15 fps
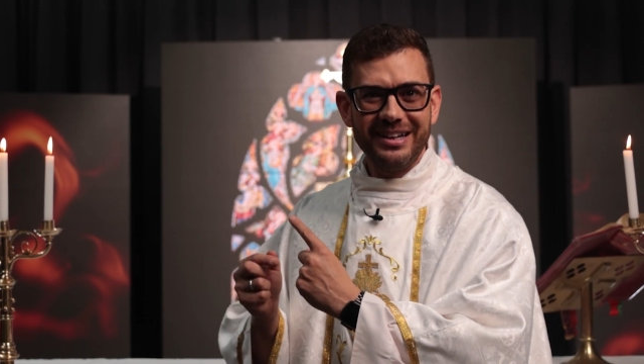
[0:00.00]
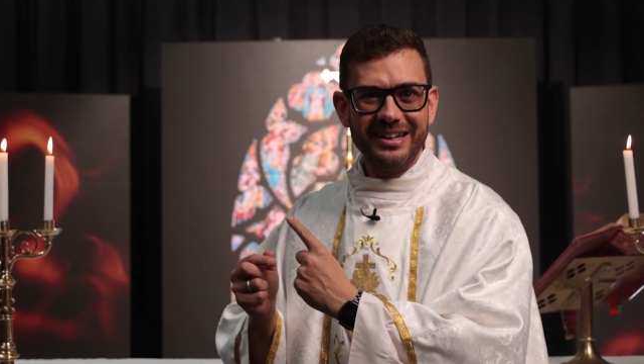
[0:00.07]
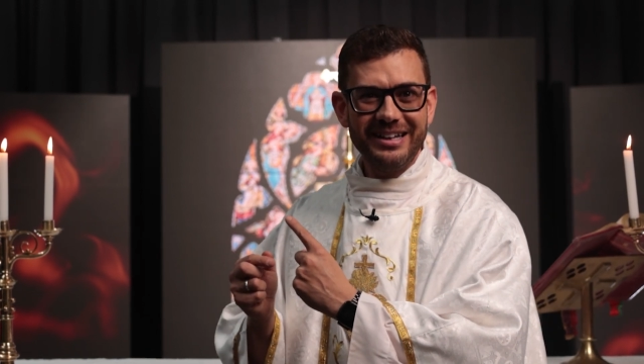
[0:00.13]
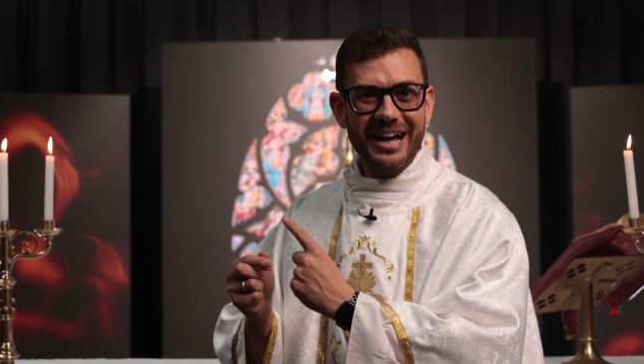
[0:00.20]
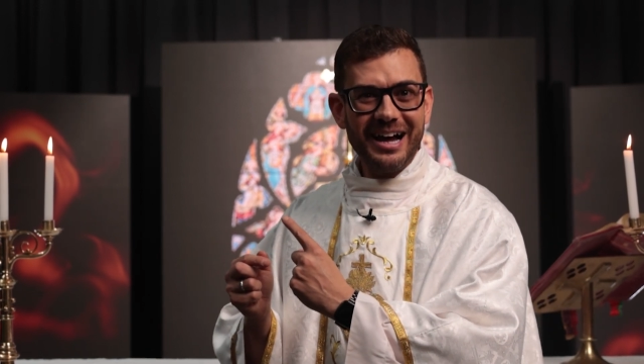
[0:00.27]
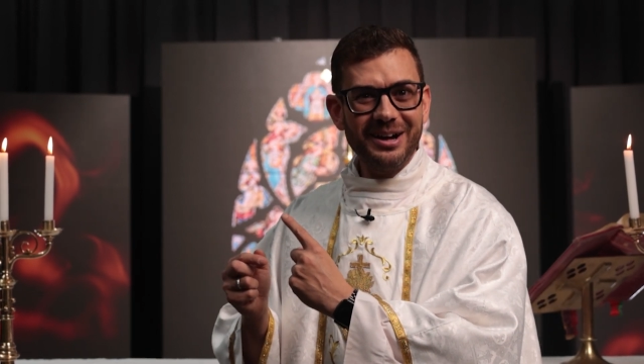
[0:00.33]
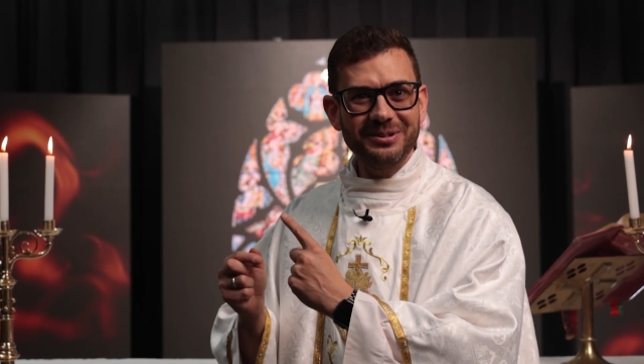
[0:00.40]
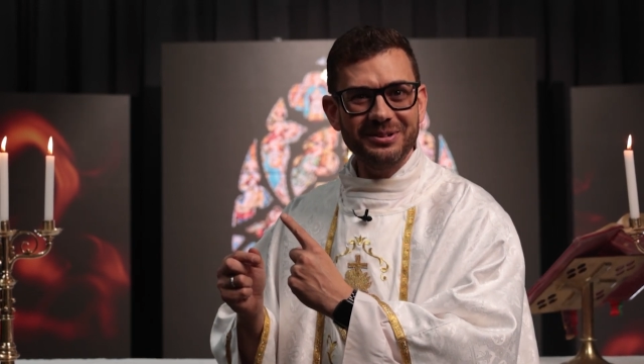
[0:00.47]

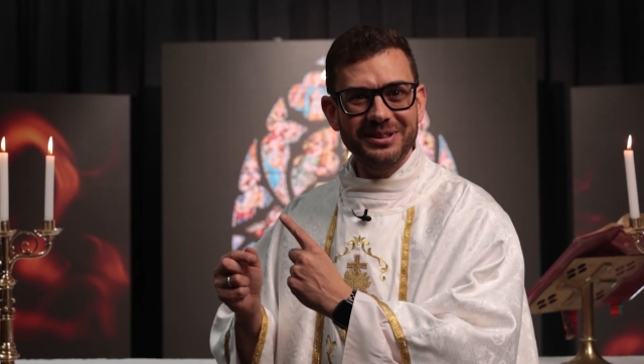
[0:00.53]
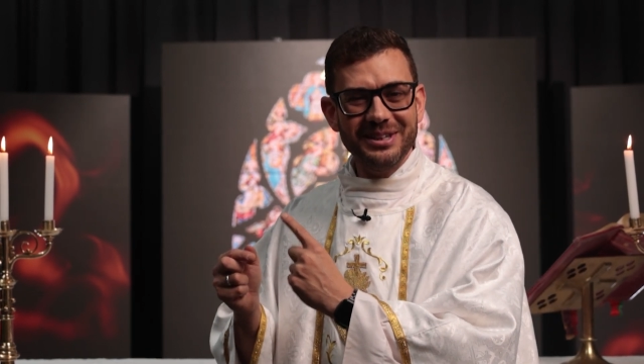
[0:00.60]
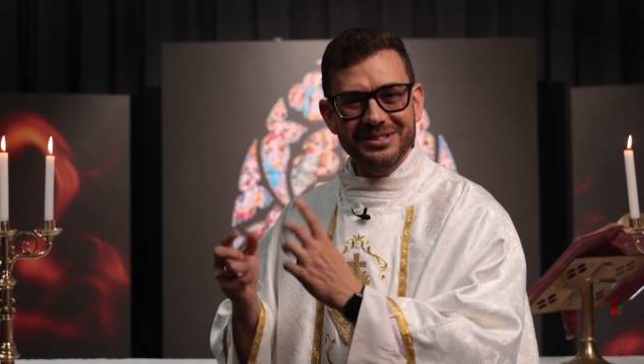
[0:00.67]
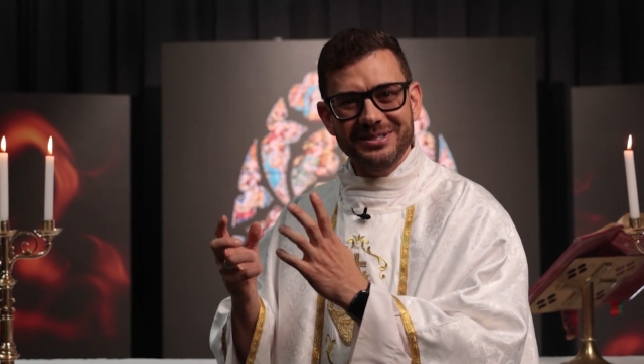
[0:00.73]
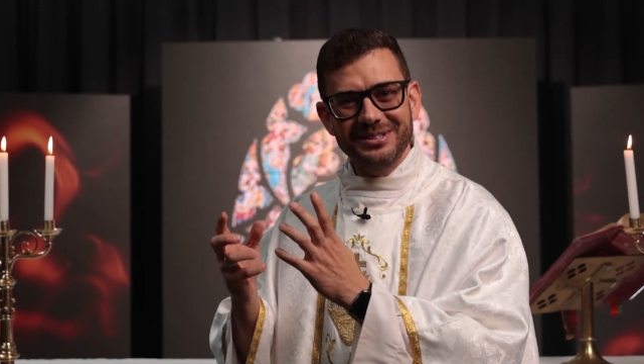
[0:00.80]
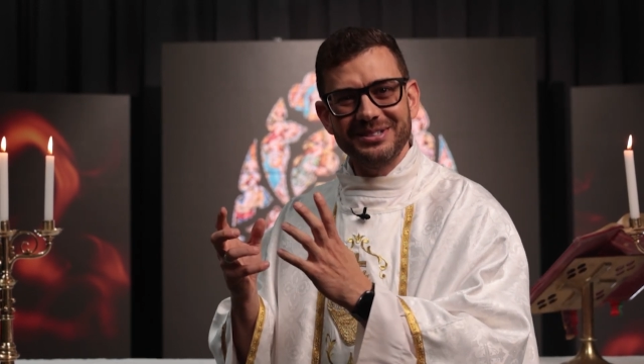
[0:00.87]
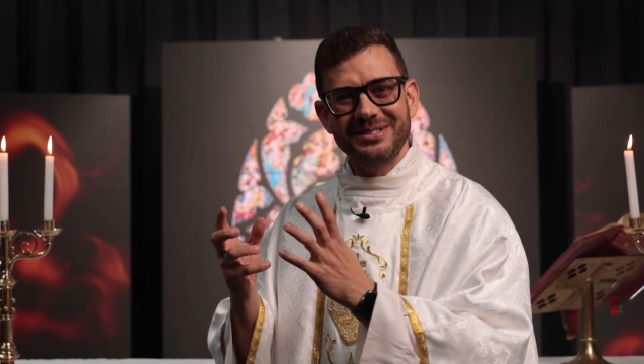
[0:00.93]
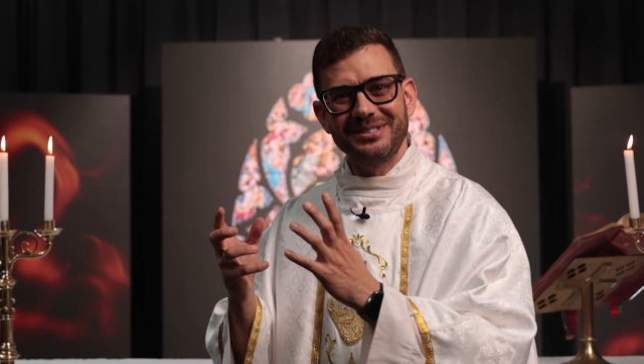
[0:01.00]
Now,
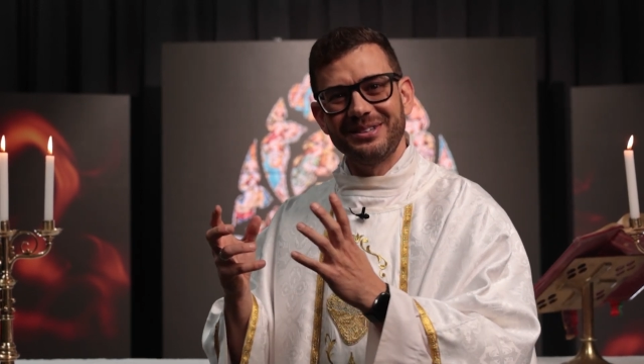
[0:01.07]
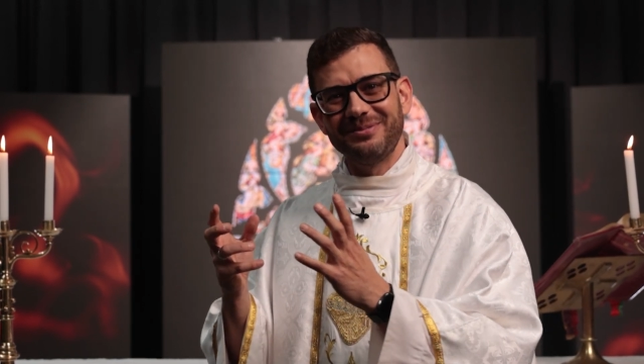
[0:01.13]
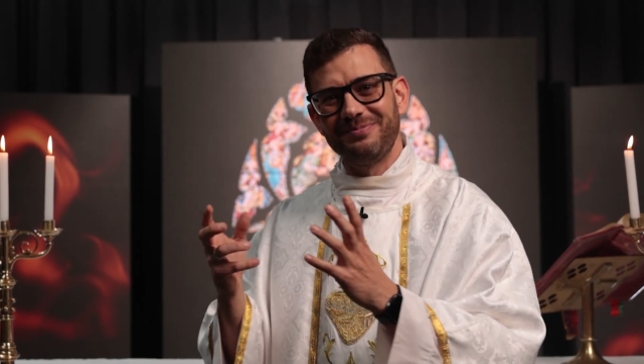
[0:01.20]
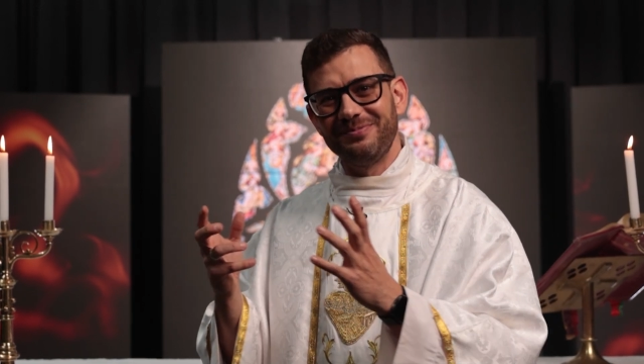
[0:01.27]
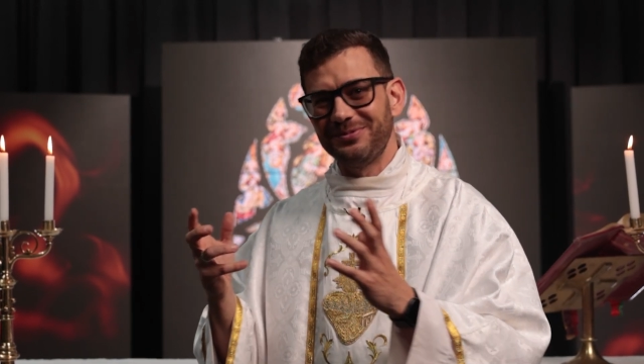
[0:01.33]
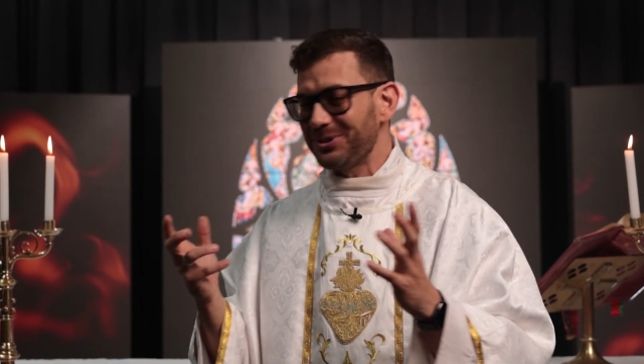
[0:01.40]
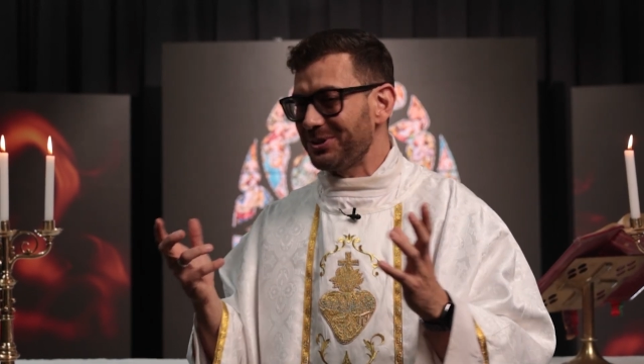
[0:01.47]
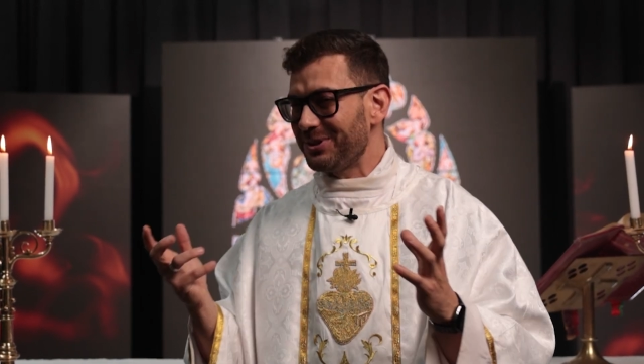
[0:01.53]
this is
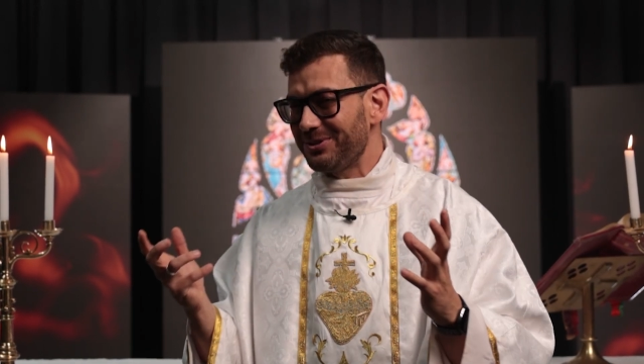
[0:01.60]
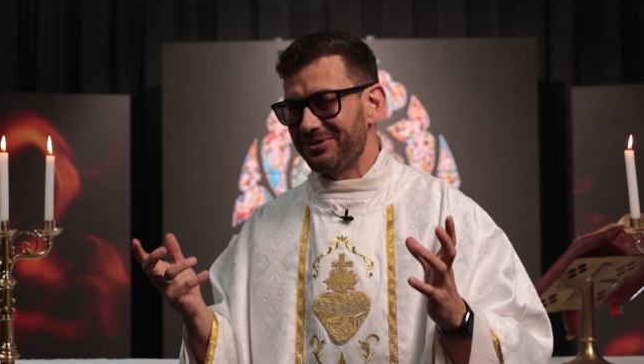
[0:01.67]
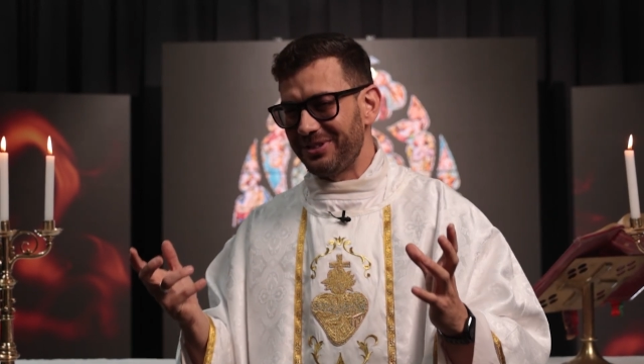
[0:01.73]
sort of